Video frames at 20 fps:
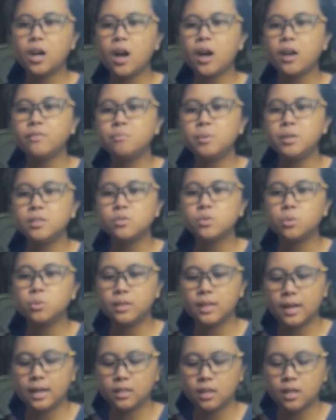I've been
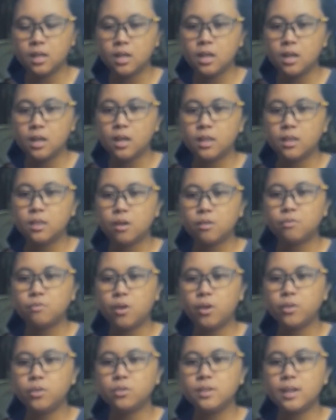told that their
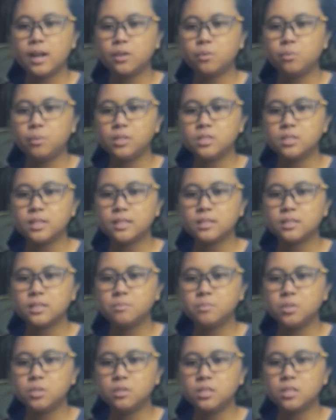father Dagrawal sent
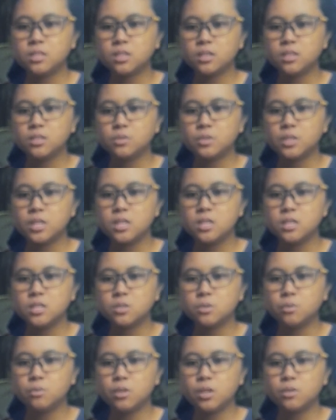them to this country
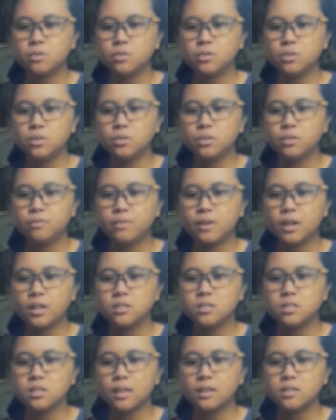so they could learn
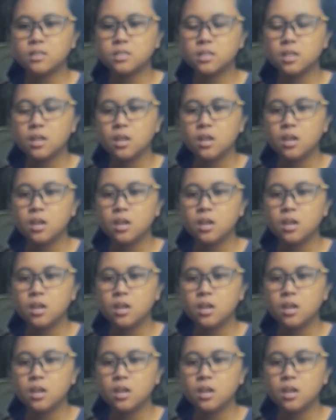various things.